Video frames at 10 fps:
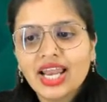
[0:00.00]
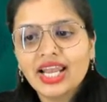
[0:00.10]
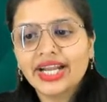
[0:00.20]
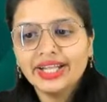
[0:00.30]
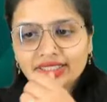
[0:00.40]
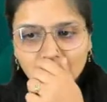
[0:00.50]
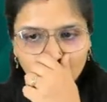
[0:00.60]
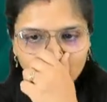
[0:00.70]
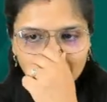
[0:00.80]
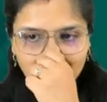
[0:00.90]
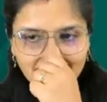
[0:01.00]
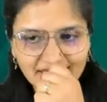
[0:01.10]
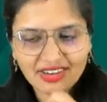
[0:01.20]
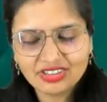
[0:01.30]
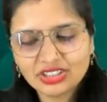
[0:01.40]
Let us suppose 6
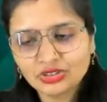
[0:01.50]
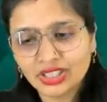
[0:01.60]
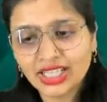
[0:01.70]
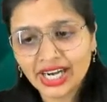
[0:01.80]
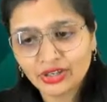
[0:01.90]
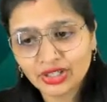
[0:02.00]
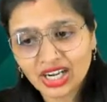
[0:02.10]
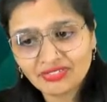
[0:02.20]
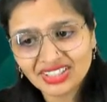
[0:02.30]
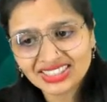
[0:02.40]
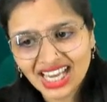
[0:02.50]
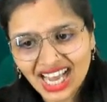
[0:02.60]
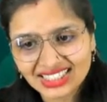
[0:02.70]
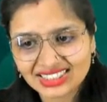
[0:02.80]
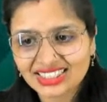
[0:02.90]
hours unit hograph is
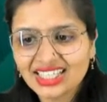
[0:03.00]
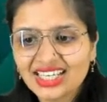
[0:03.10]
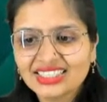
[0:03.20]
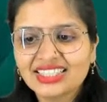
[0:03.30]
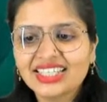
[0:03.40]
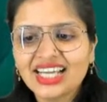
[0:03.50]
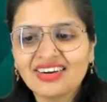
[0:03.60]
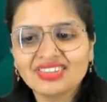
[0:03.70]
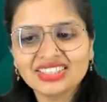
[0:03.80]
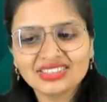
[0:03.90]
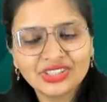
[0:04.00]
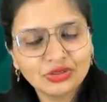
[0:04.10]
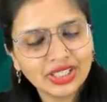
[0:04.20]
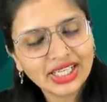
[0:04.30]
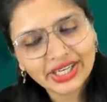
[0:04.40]
asked, 3 hours
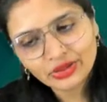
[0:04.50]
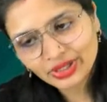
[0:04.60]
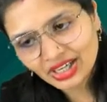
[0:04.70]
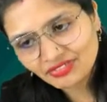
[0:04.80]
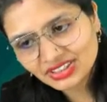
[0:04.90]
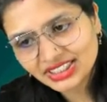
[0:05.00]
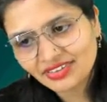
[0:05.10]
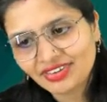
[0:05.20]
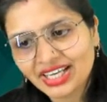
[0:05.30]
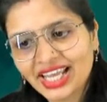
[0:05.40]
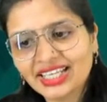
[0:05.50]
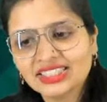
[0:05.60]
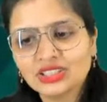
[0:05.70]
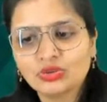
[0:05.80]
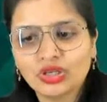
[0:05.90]
unit hydrograph is given, n
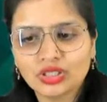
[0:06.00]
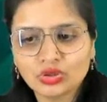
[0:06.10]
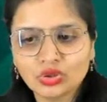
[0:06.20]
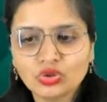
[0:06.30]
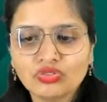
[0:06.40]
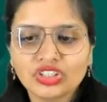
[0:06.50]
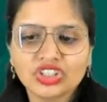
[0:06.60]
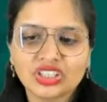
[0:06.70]
is equal to 2 which